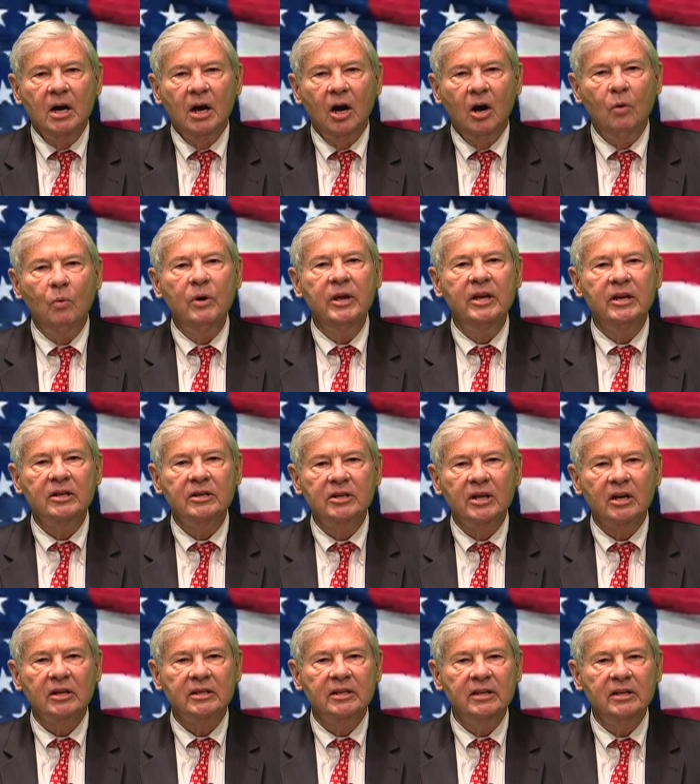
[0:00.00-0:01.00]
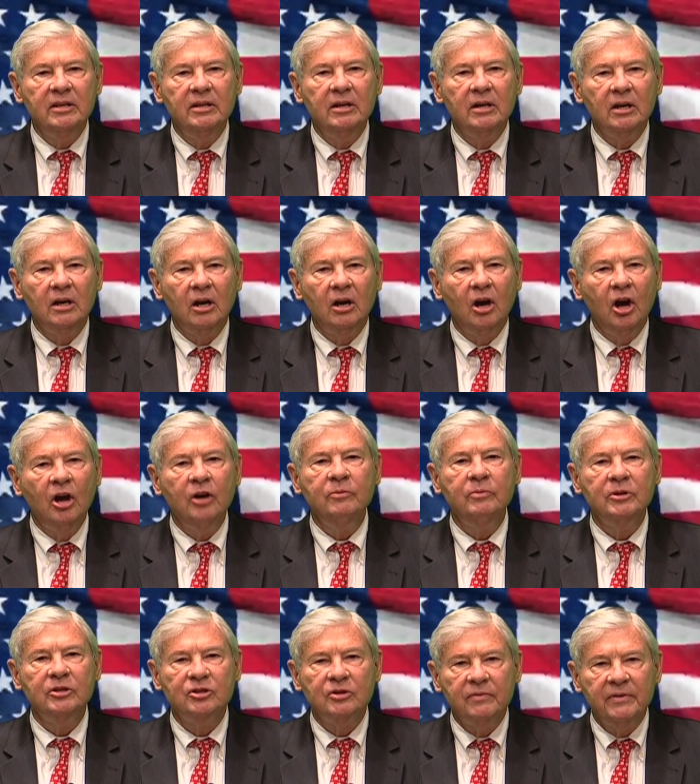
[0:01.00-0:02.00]
We conducted
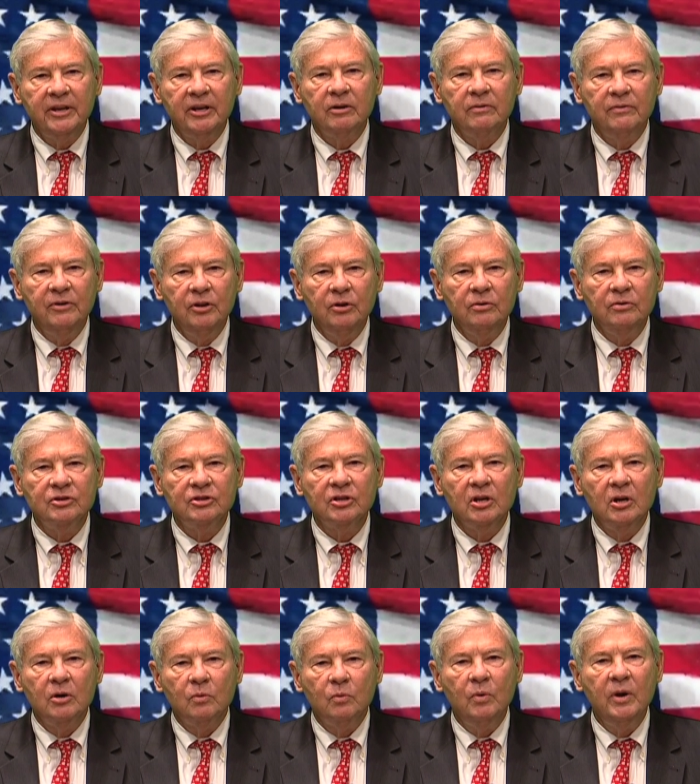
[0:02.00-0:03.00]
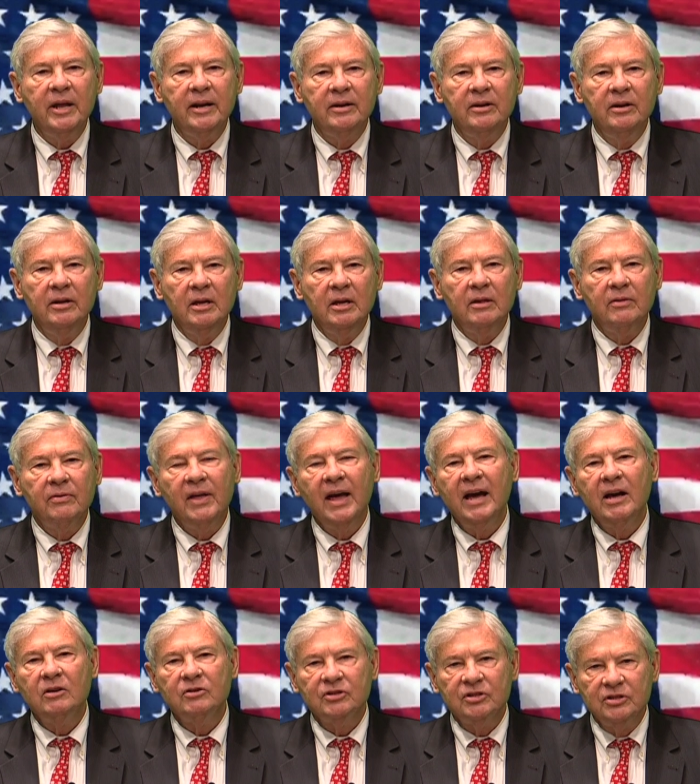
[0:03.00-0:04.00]
hundreds of interviews, read
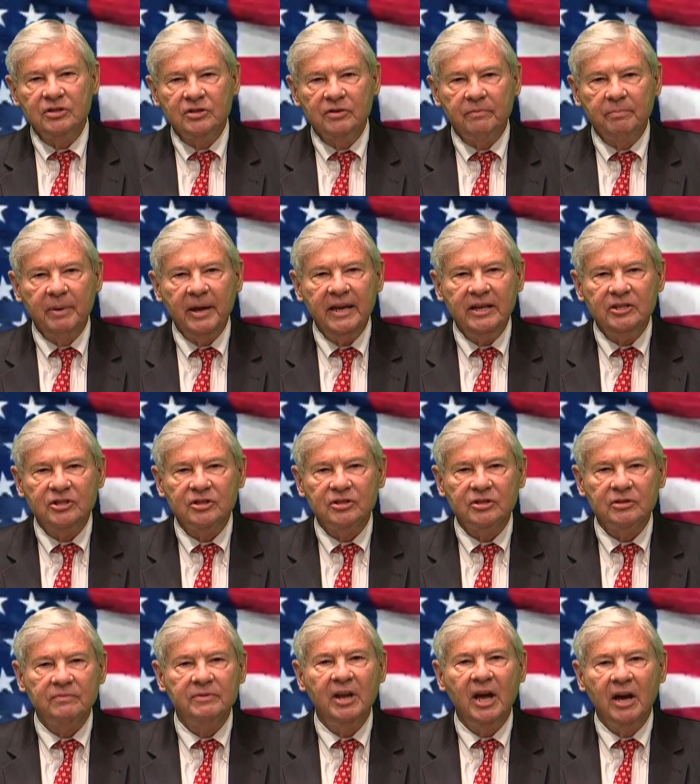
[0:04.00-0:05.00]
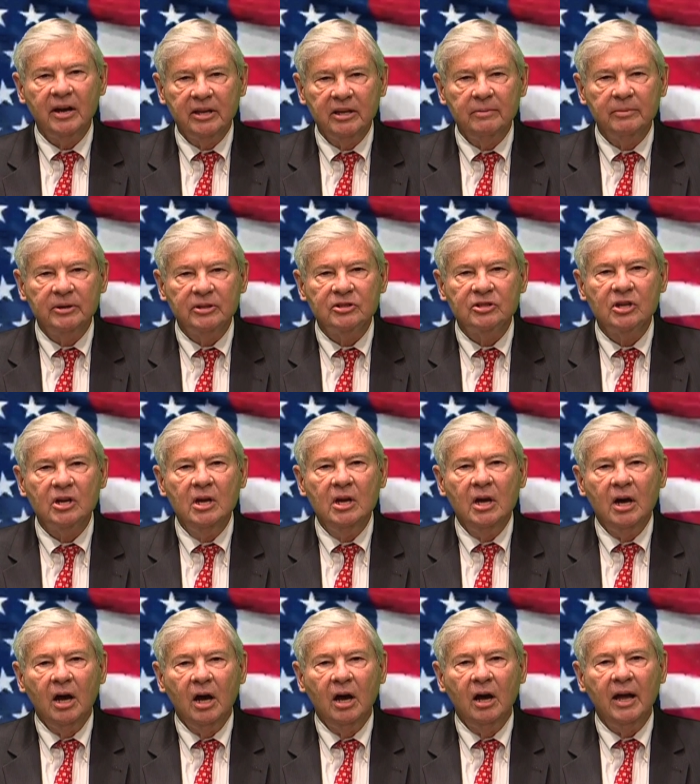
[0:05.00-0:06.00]
thousands of pages of documents,
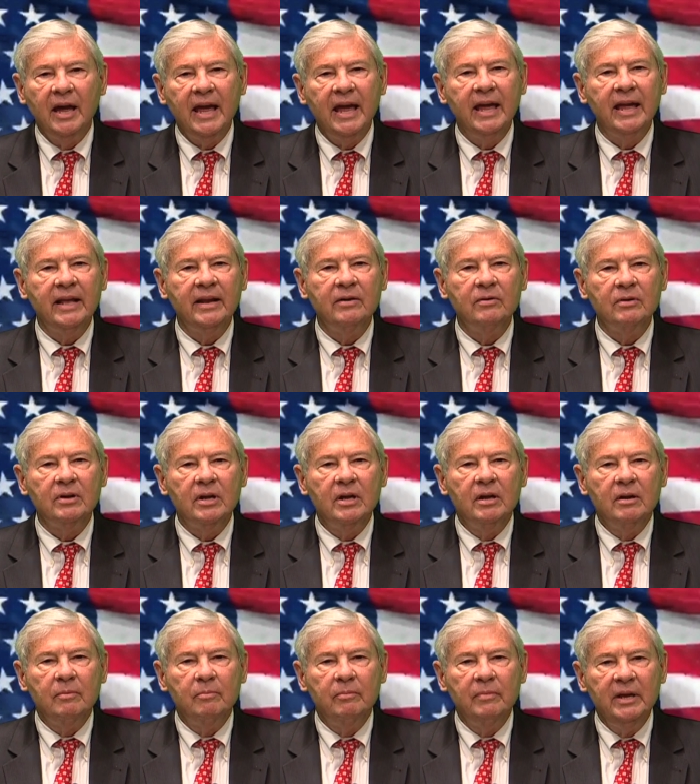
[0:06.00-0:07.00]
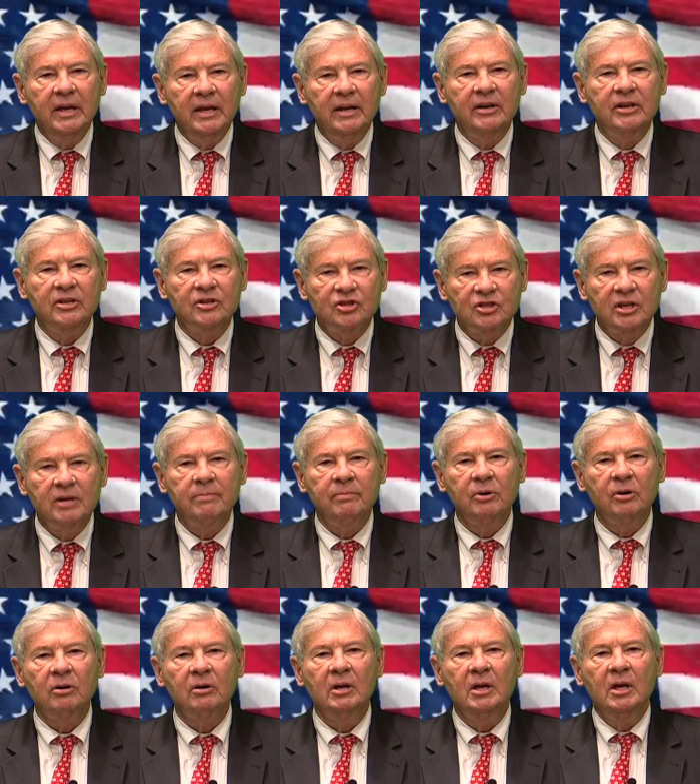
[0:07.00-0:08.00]
and in
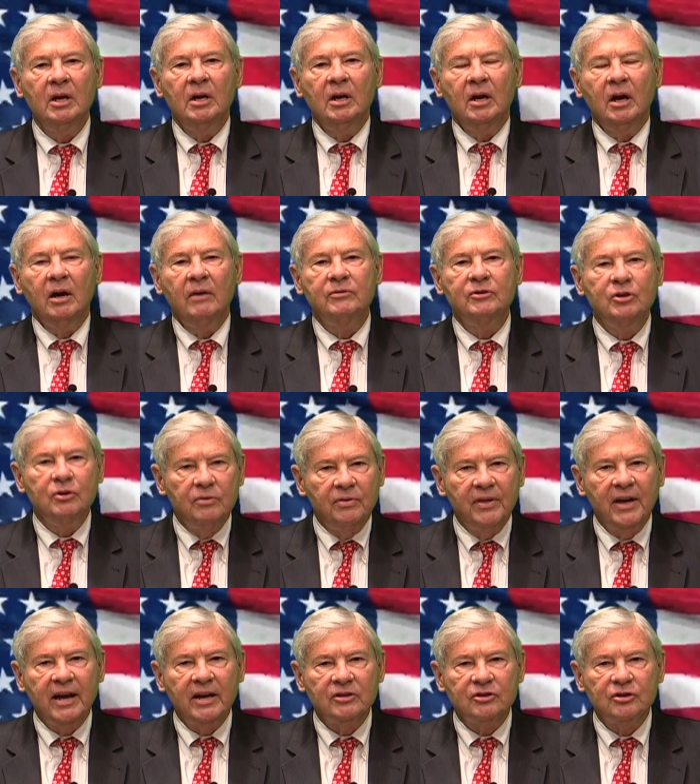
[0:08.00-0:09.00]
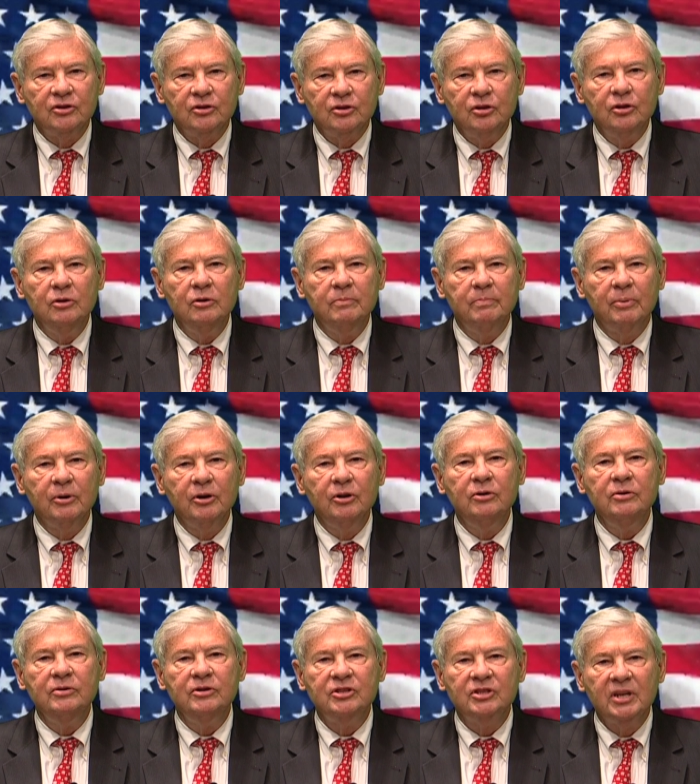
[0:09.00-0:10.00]
December of 2002
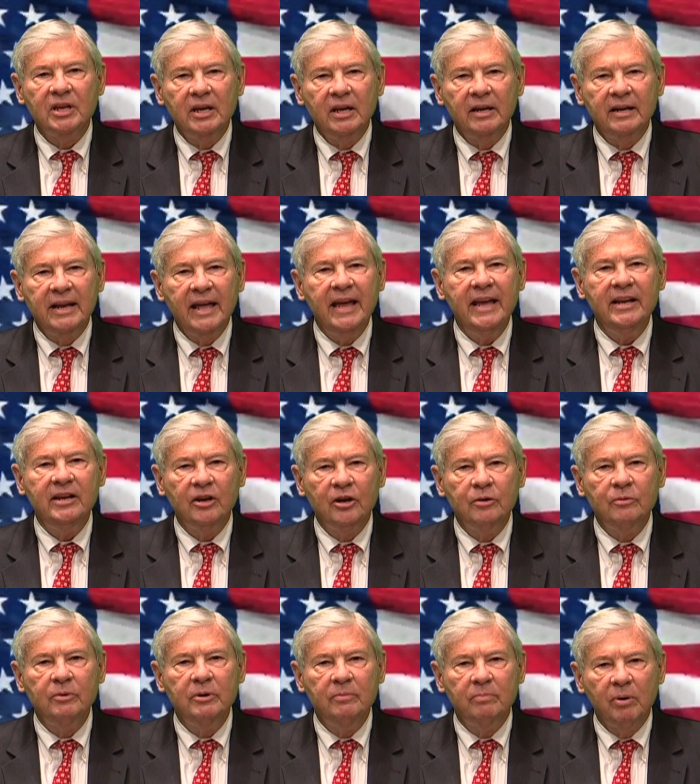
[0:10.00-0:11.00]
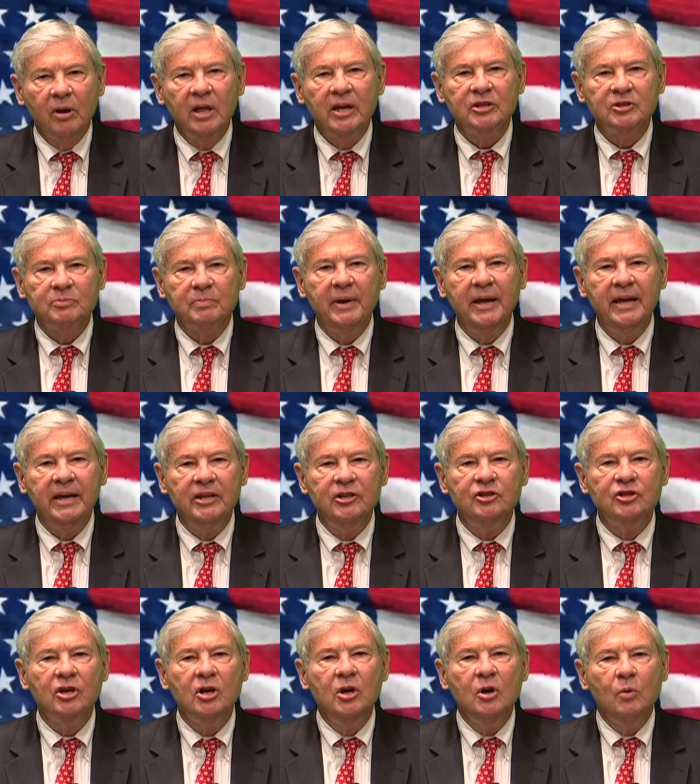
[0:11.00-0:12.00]
produced an 800 plus
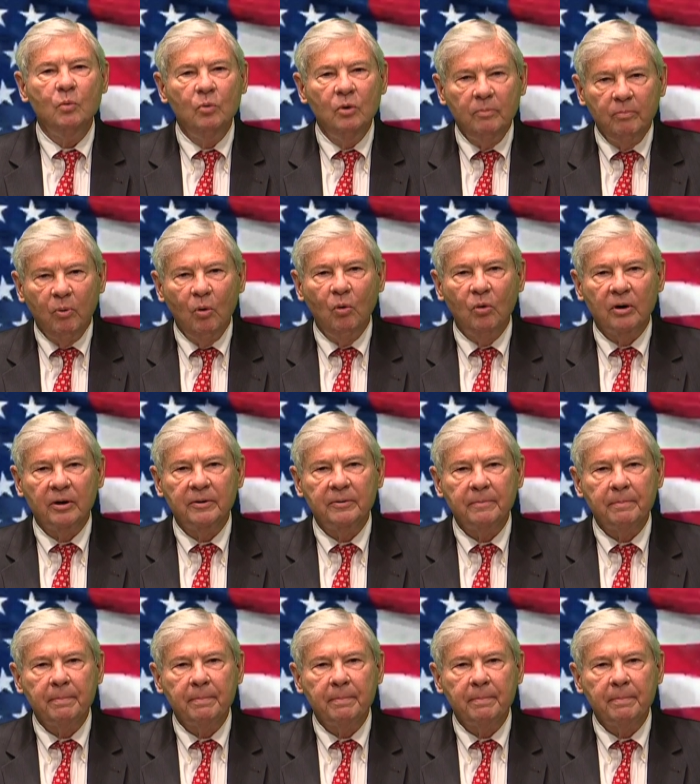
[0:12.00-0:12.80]
page report.